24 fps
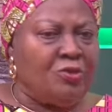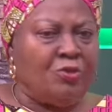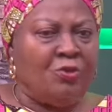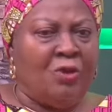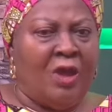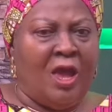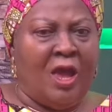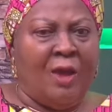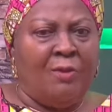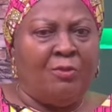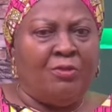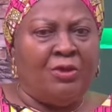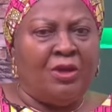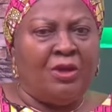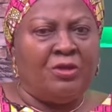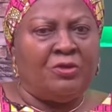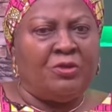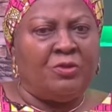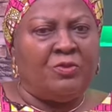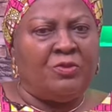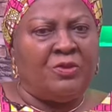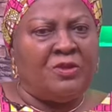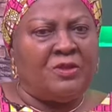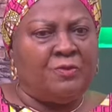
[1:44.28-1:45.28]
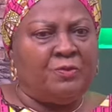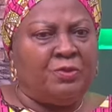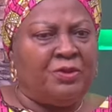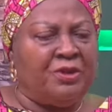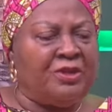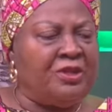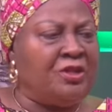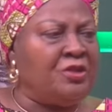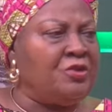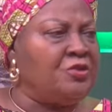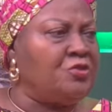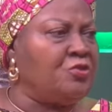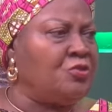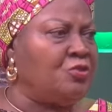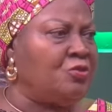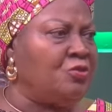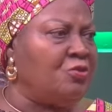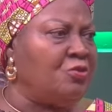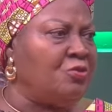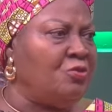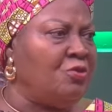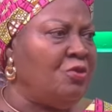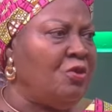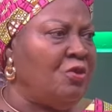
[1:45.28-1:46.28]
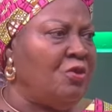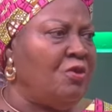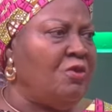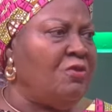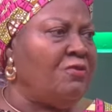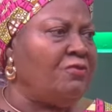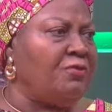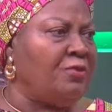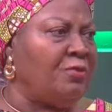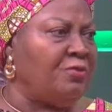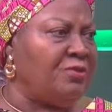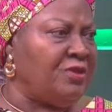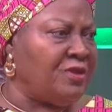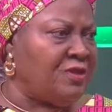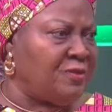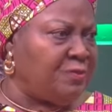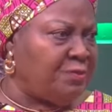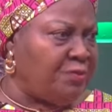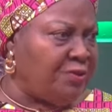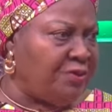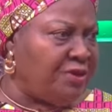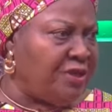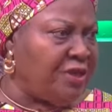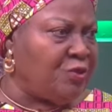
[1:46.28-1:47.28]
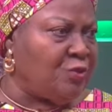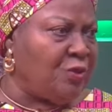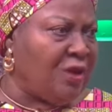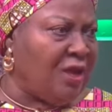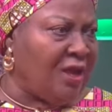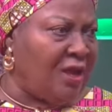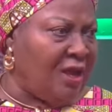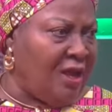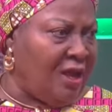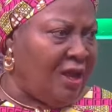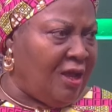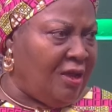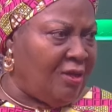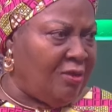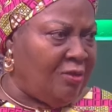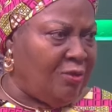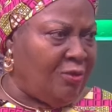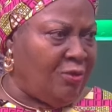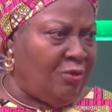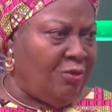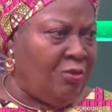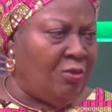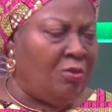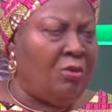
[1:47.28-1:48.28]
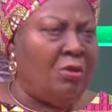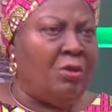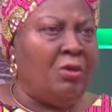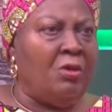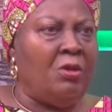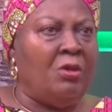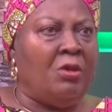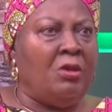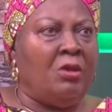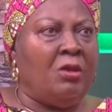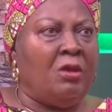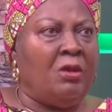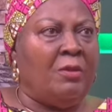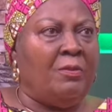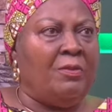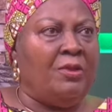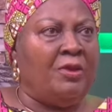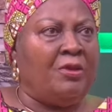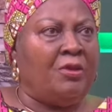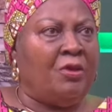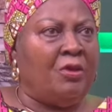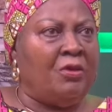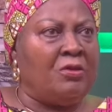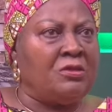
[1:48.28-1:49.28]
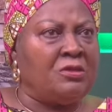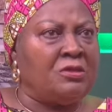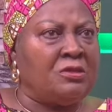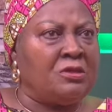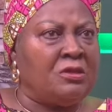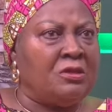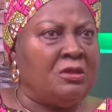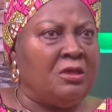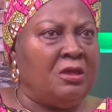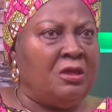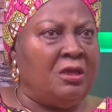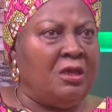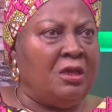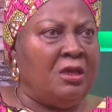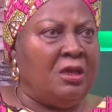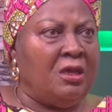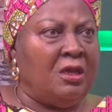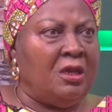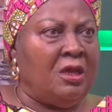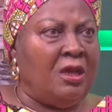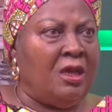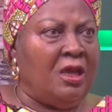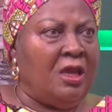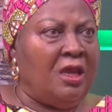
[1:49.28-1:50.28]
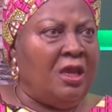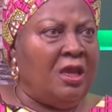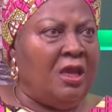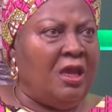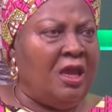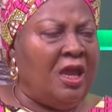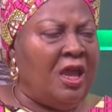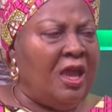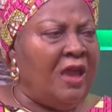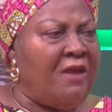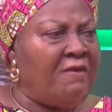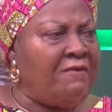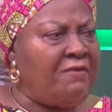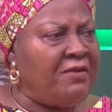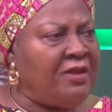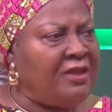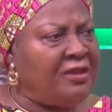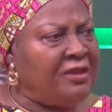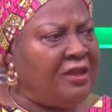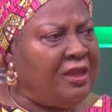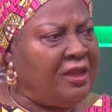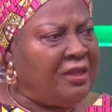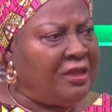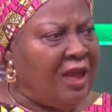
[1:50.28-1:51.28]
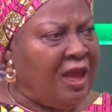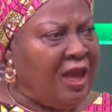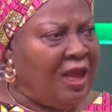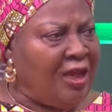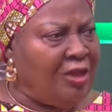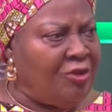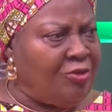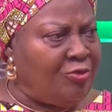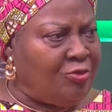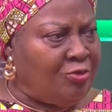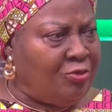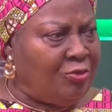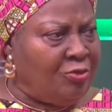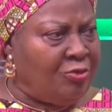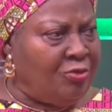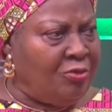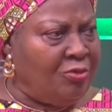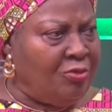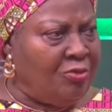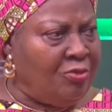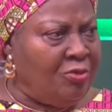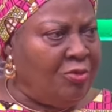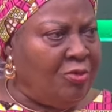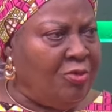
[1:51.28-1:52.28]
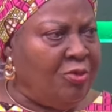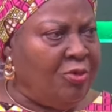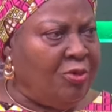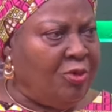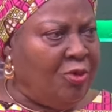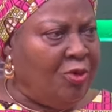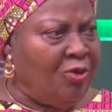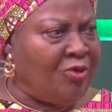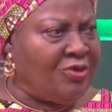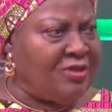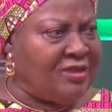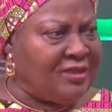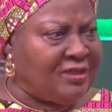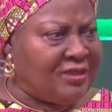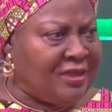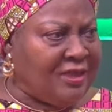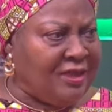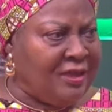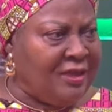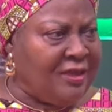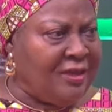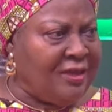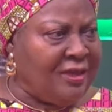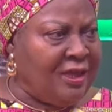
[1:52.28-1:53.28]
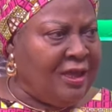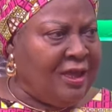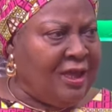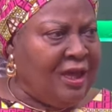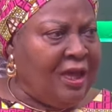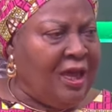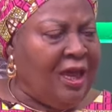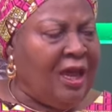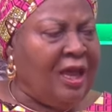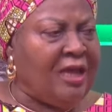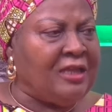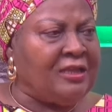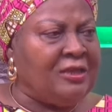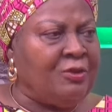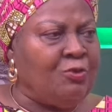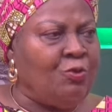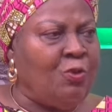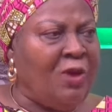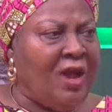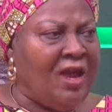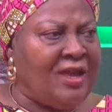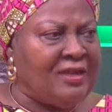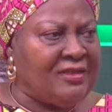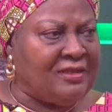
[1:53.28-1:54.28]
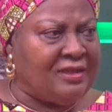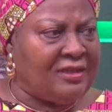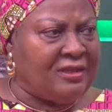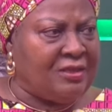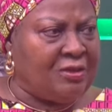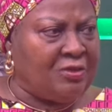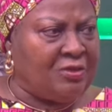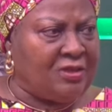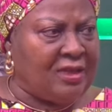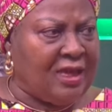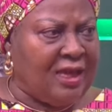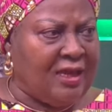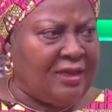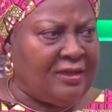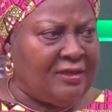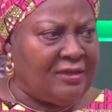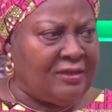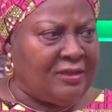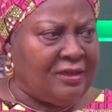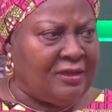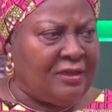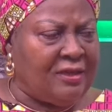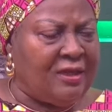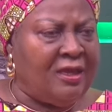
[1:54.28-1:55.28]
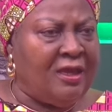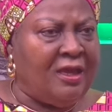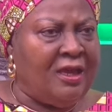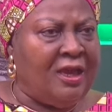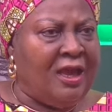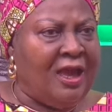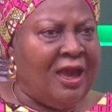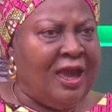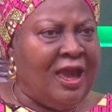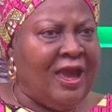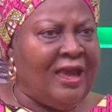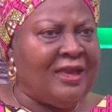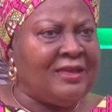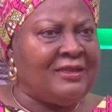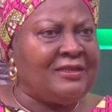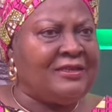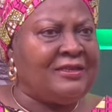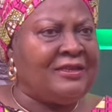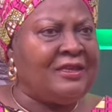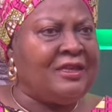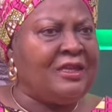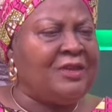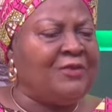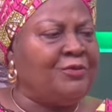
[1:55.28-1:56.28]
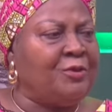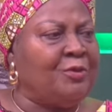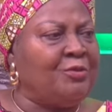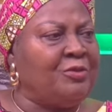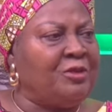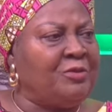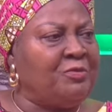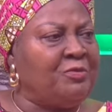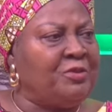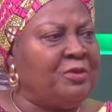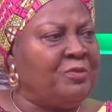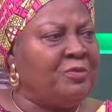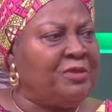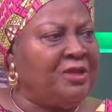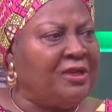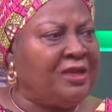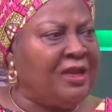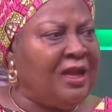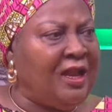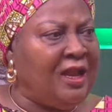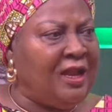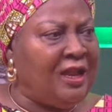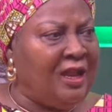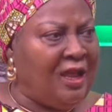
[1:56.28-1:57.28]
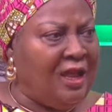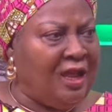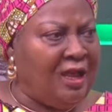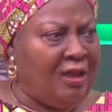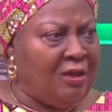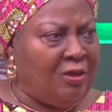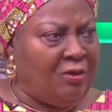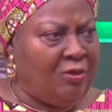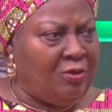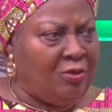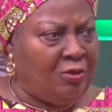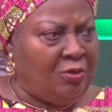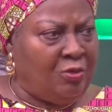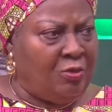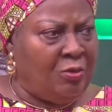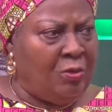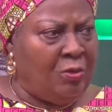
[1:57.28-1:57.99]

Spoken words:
So I'm going to be speaking to you from the spiritual angle, because everything I do or see, and the way I see society, I see it from the biblical angle.